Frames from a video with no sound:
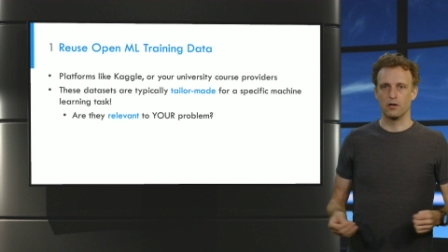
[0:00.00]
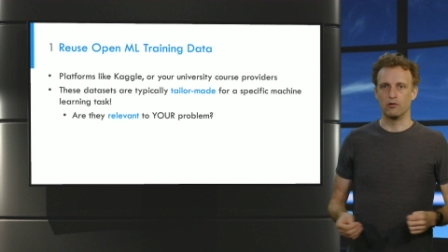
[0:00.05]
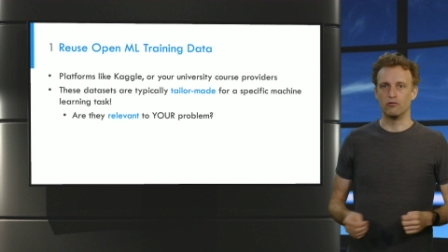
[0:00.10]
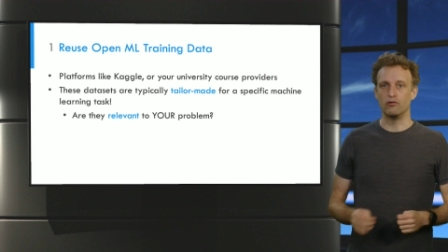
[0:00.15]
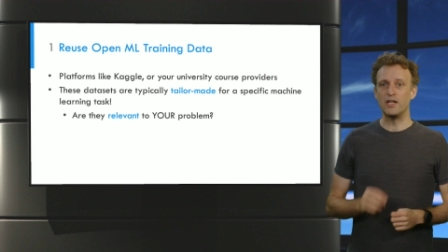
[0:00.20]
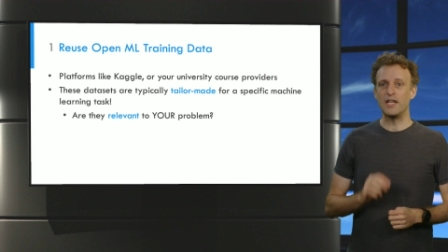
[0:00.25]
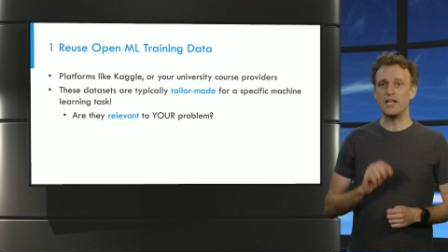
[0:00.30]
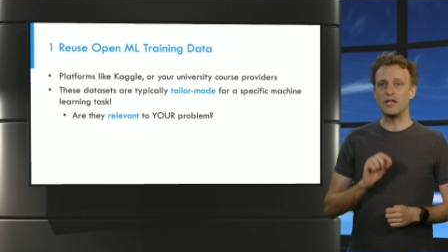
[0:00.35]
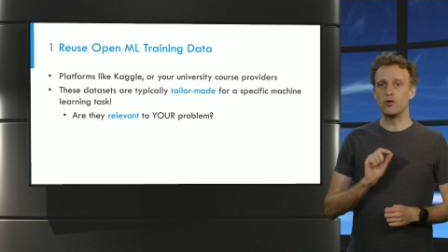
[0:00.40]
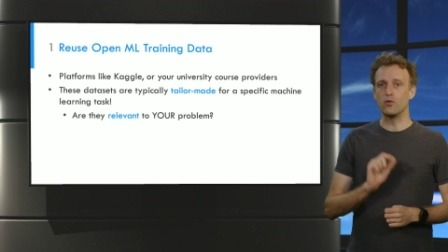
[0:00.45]

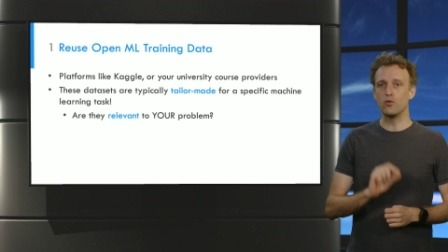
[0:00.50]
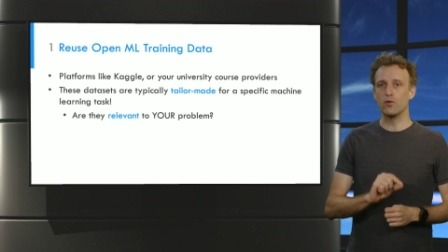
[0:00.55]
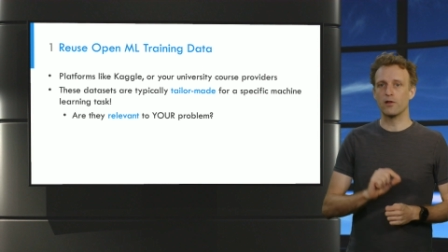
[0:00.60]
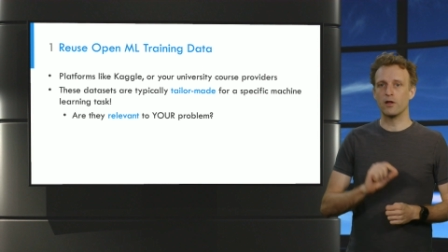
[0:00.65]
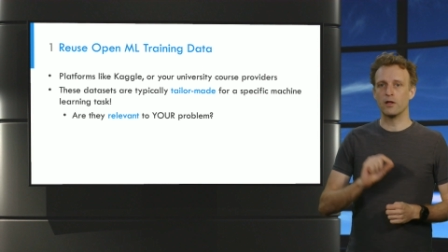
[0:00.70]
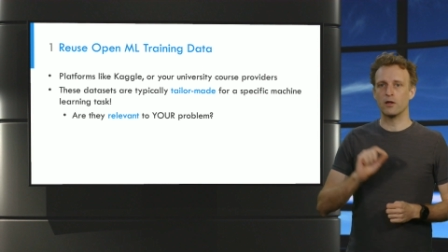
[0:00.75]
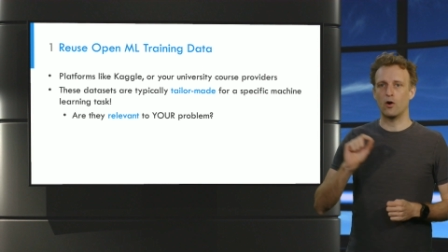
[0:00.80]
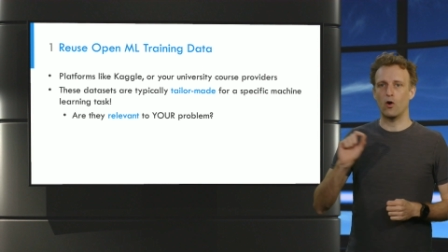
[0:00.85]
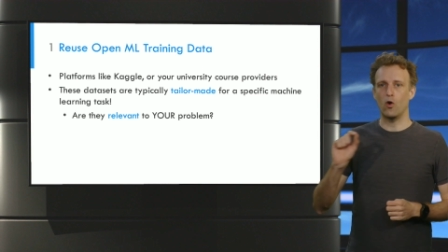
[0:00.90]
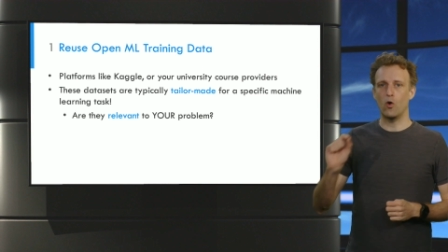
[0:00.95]

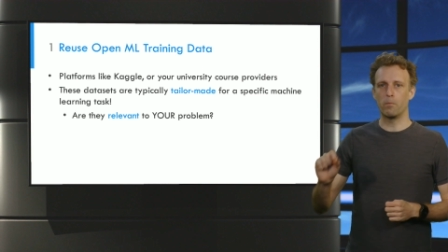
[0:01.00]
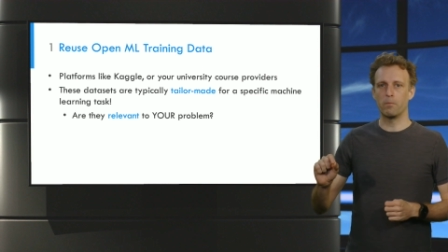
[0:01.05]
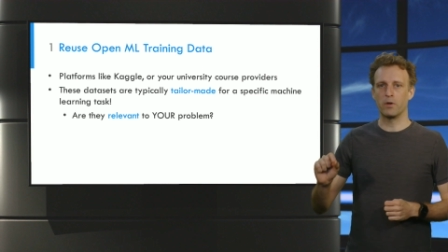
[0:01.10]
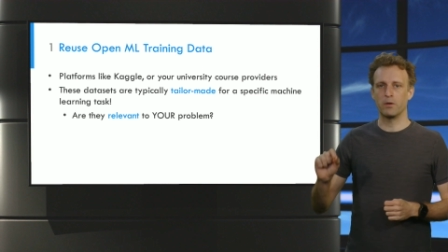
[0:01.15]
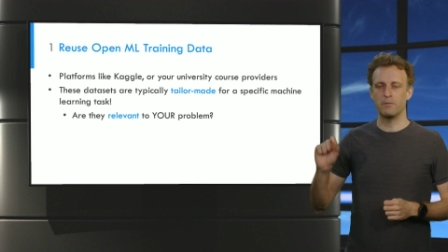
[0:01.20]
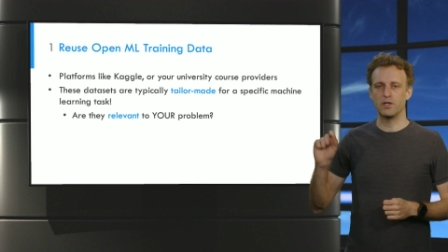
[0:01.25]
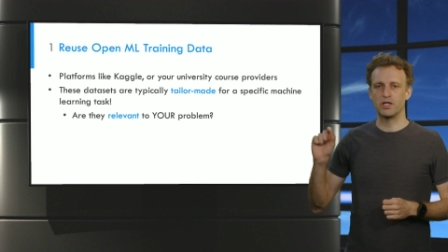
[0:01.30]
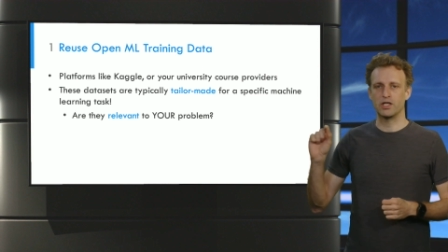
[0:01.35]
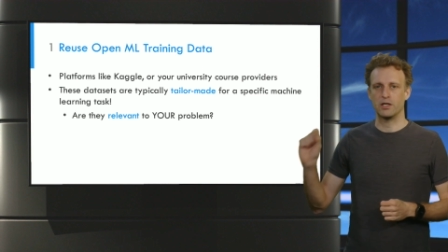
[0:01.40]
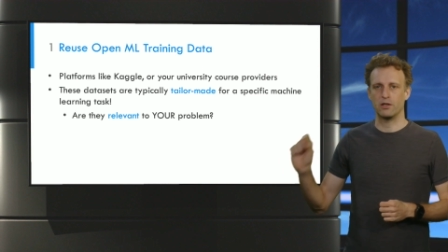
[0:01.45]
reusing
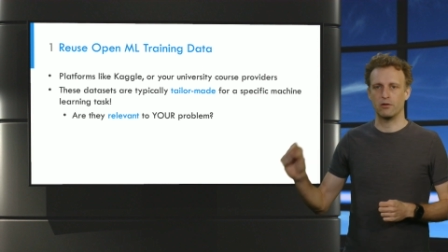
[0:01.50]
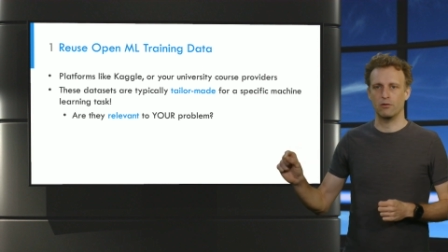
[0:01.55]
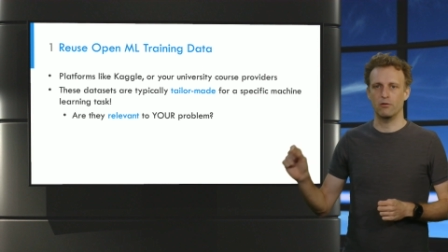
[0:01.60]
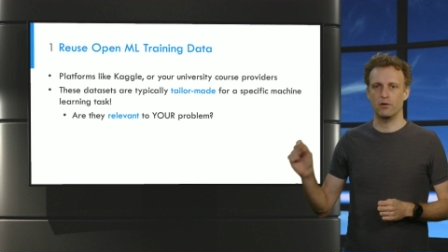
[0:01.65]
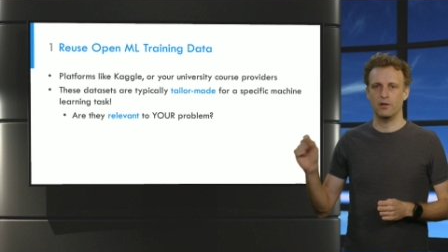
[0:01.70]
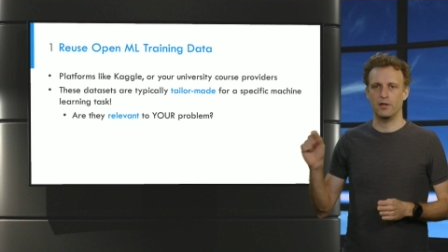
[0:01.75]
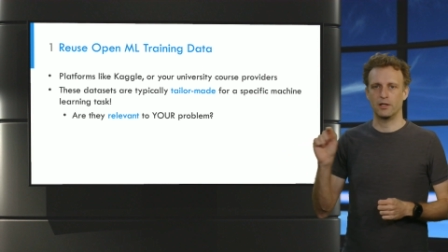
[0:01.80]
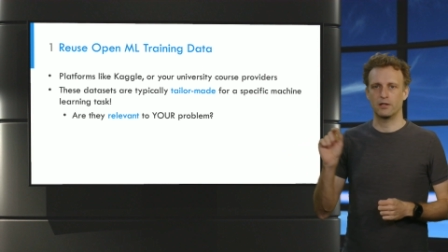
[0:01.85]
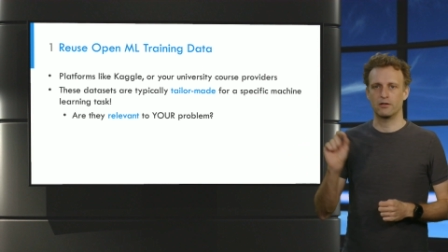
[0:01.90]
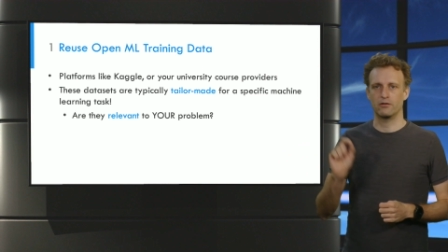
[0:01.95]
open machine
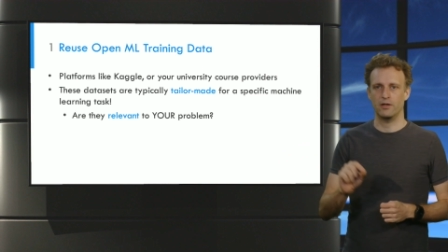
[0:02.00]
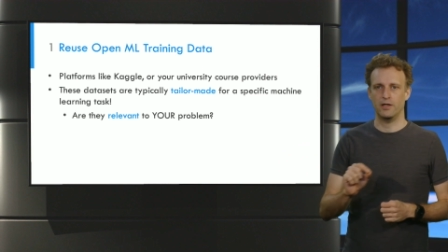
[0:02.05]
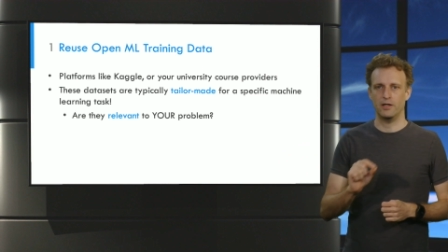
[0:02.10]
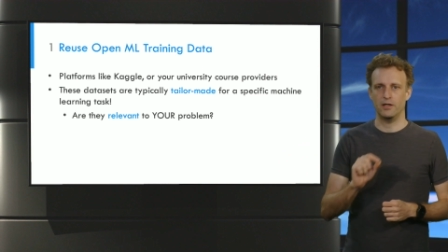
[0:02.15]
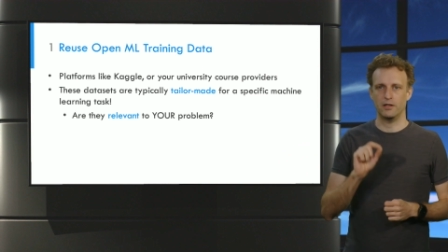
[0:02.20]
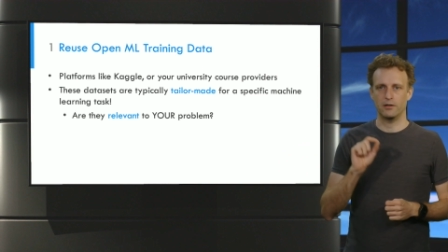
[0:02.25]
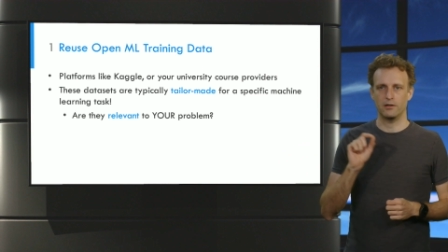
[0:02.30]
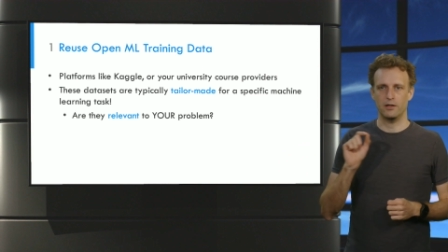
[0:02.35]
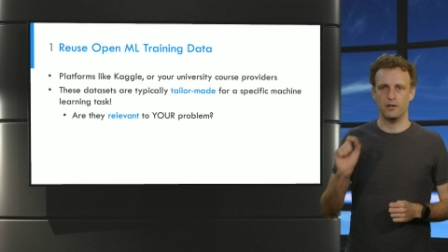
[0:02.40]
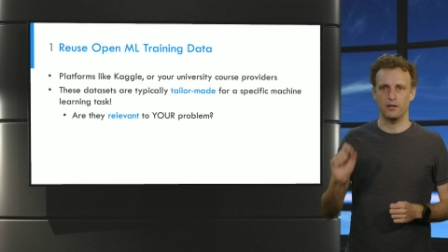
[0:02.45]
learning
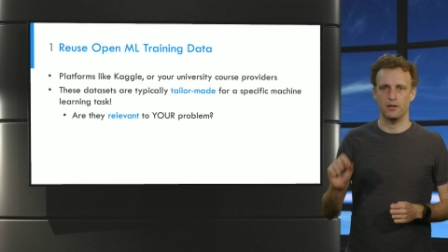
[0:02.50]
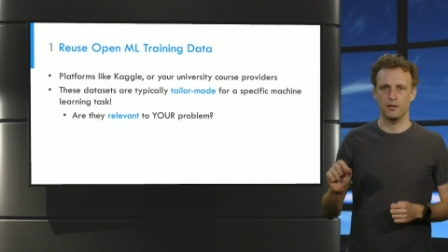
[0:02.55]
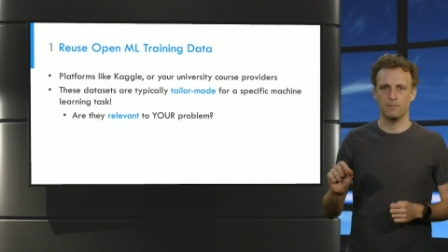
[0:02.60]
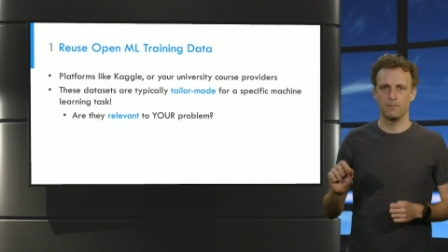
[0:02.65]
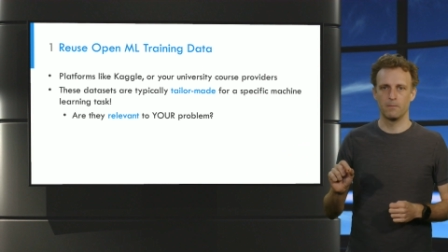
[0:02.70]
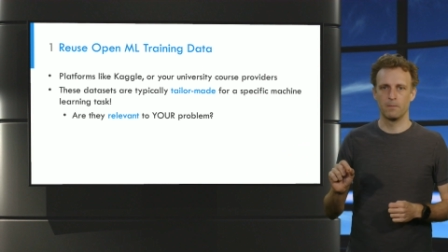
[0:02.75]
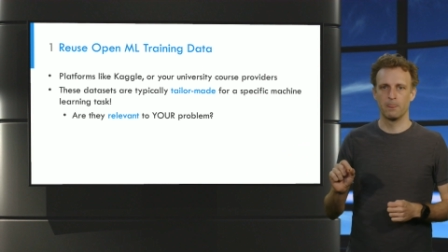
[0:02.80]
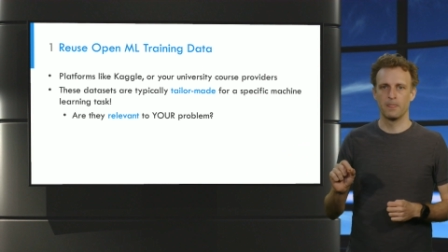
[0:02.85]
training data.